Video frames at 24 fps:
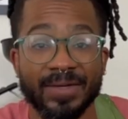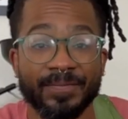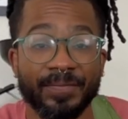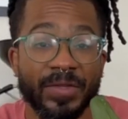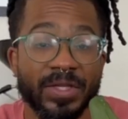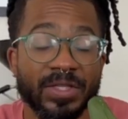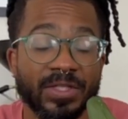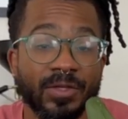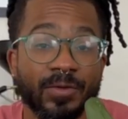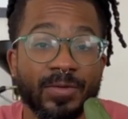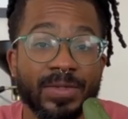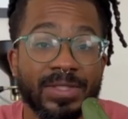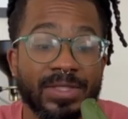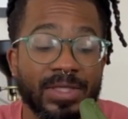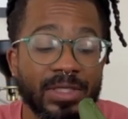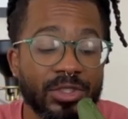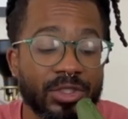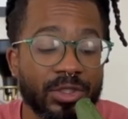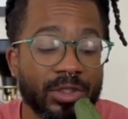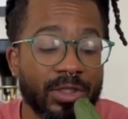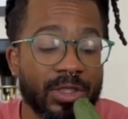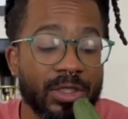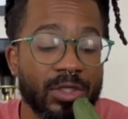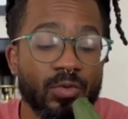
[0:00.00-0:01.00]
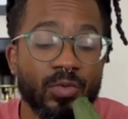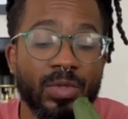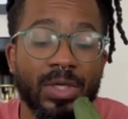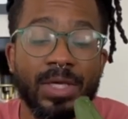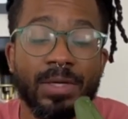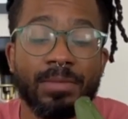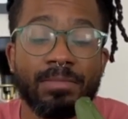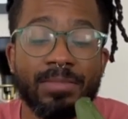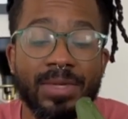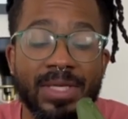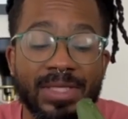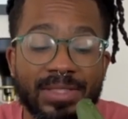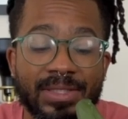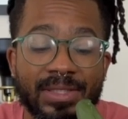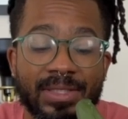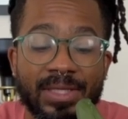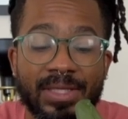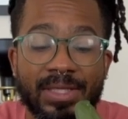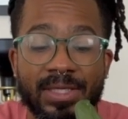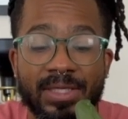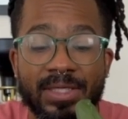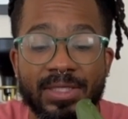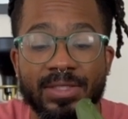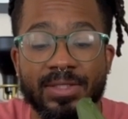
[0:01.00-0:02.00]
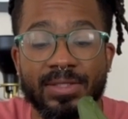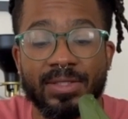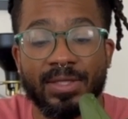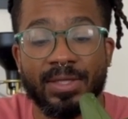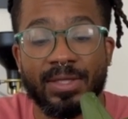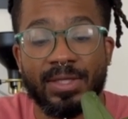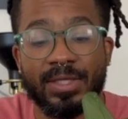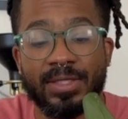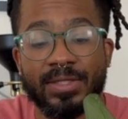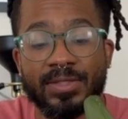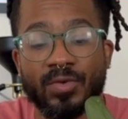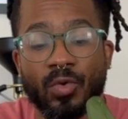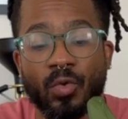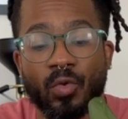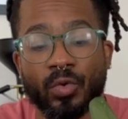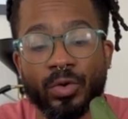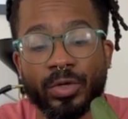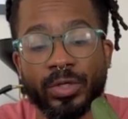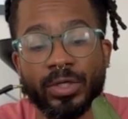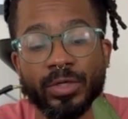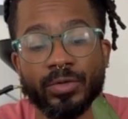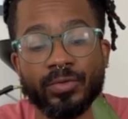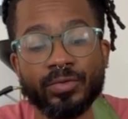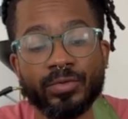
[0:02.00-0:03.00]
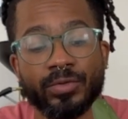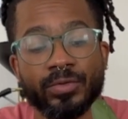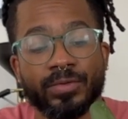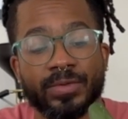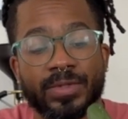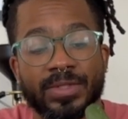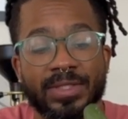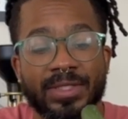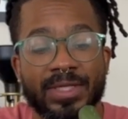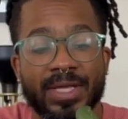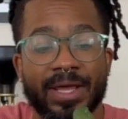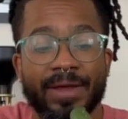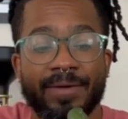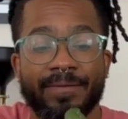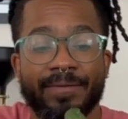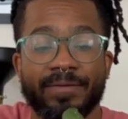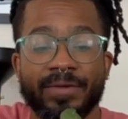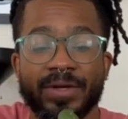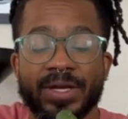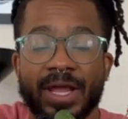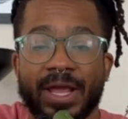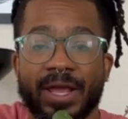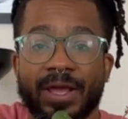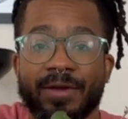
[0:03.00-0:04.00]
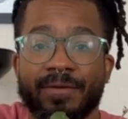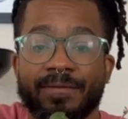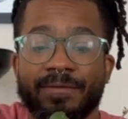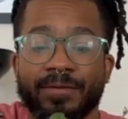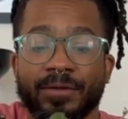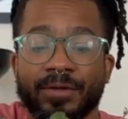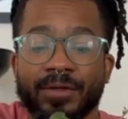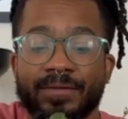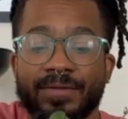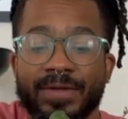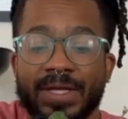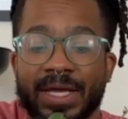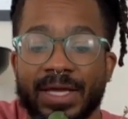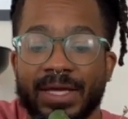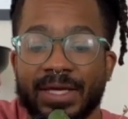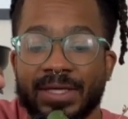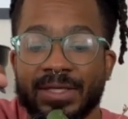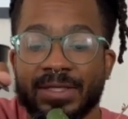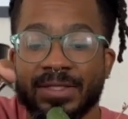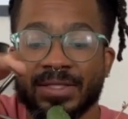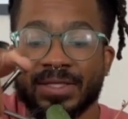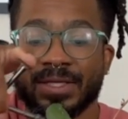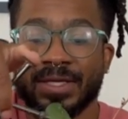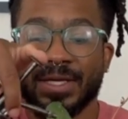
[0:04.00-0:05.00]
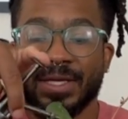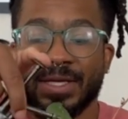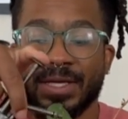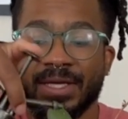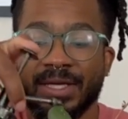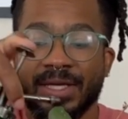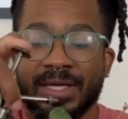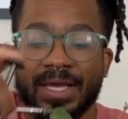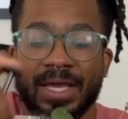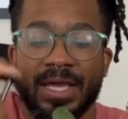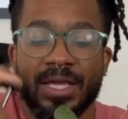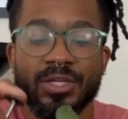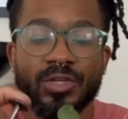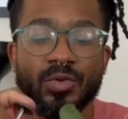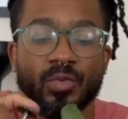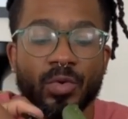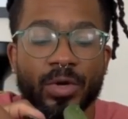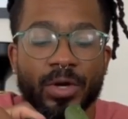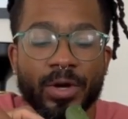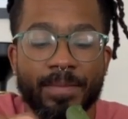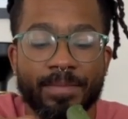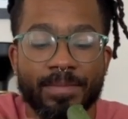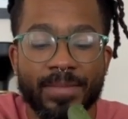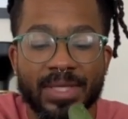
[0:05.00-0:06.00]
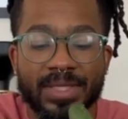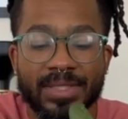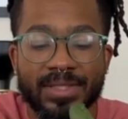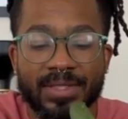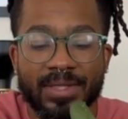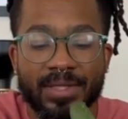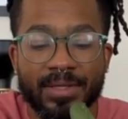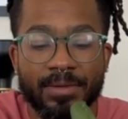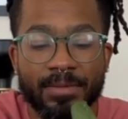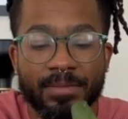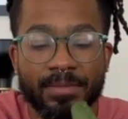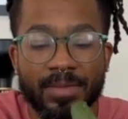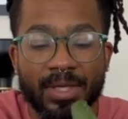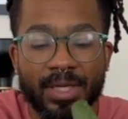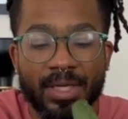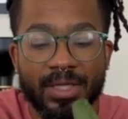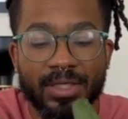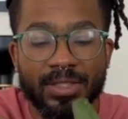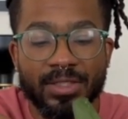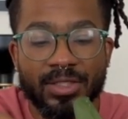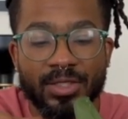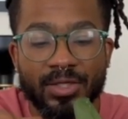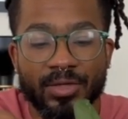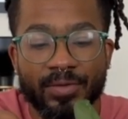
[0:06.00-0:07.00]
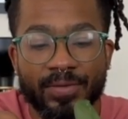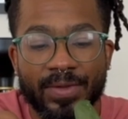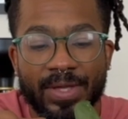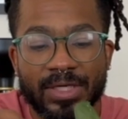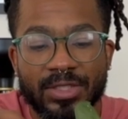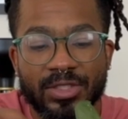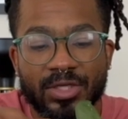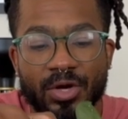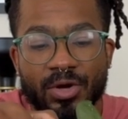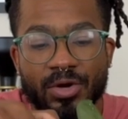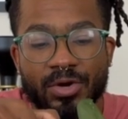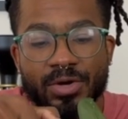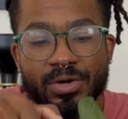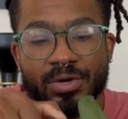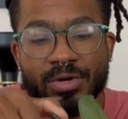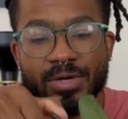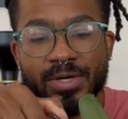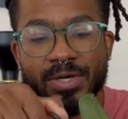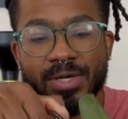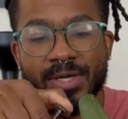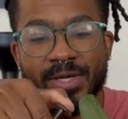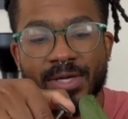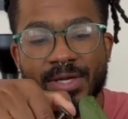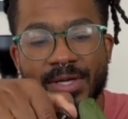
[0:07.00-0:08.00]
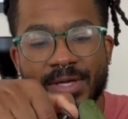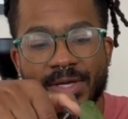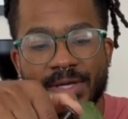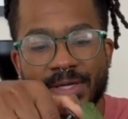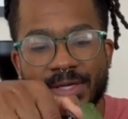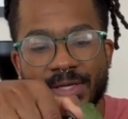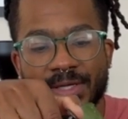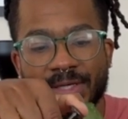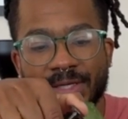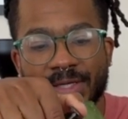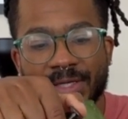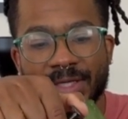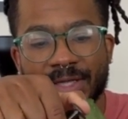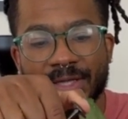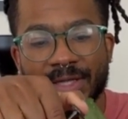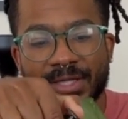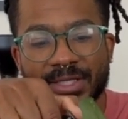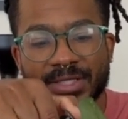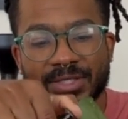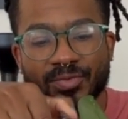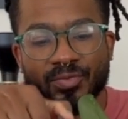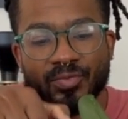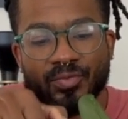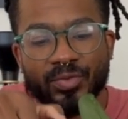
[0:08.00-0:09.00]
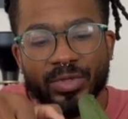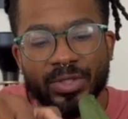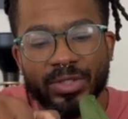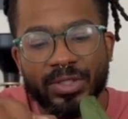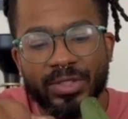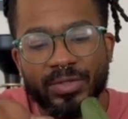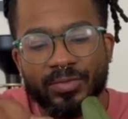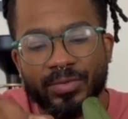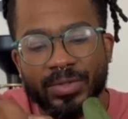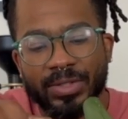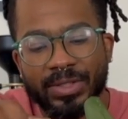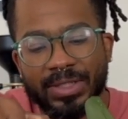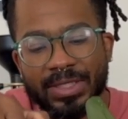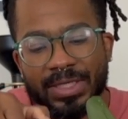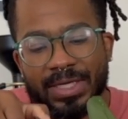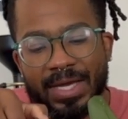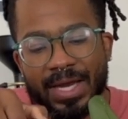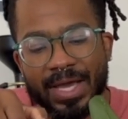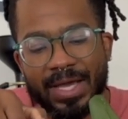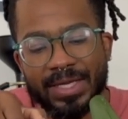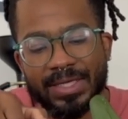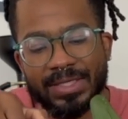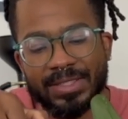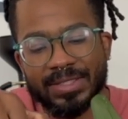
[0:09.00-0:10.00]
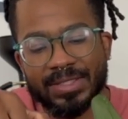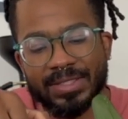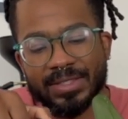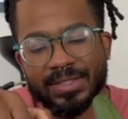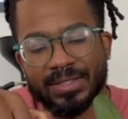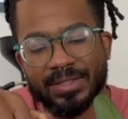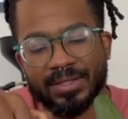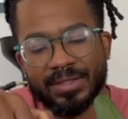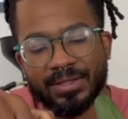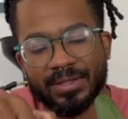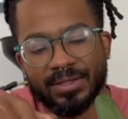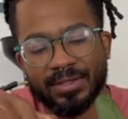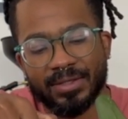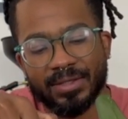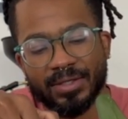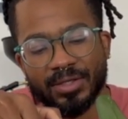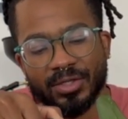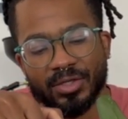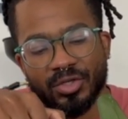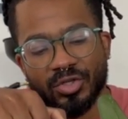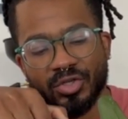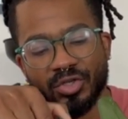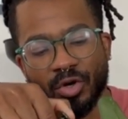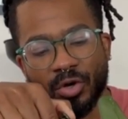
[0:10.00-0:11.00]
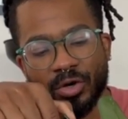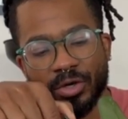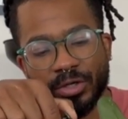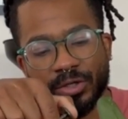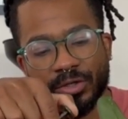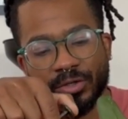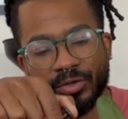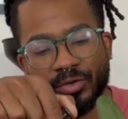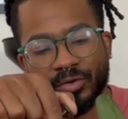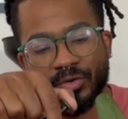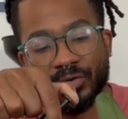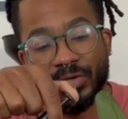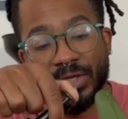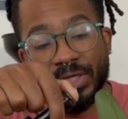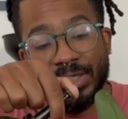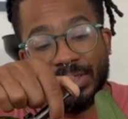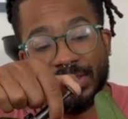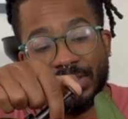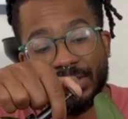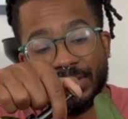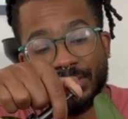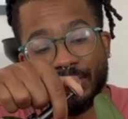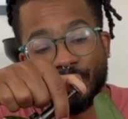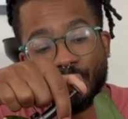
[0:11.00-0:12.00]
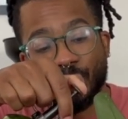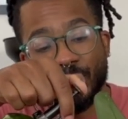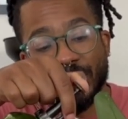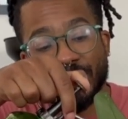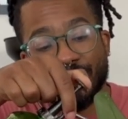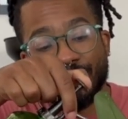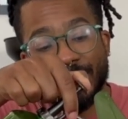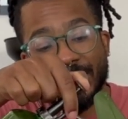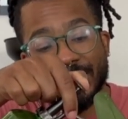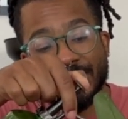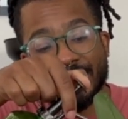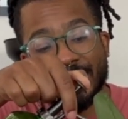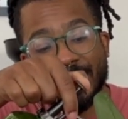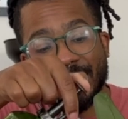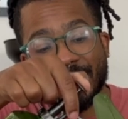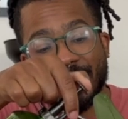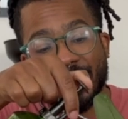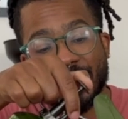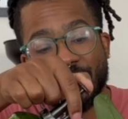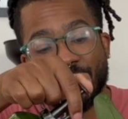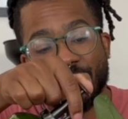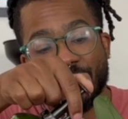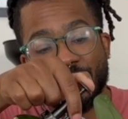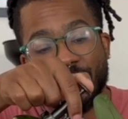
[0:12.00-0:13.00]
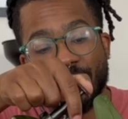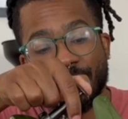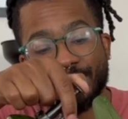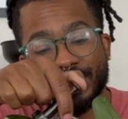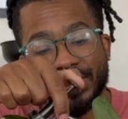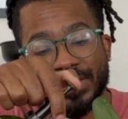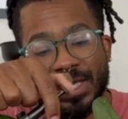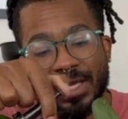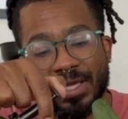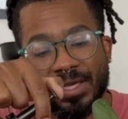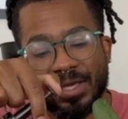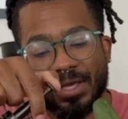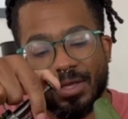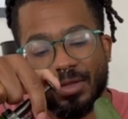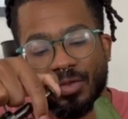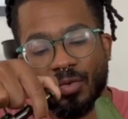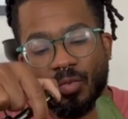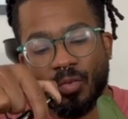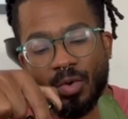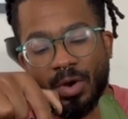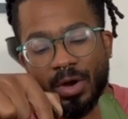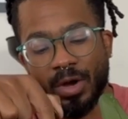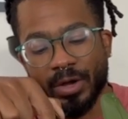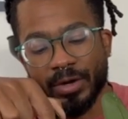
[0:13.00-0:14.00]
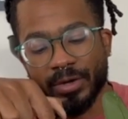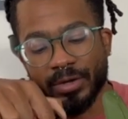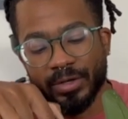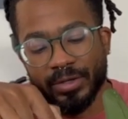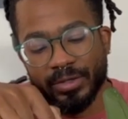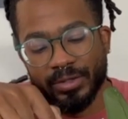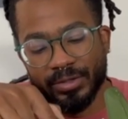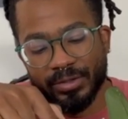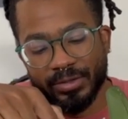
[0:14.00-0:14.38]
And so essentially you can mist these orchid roots every handful of days, and you want to mist them until they turn this really, really nice dark green, which means that they are uptaking the water.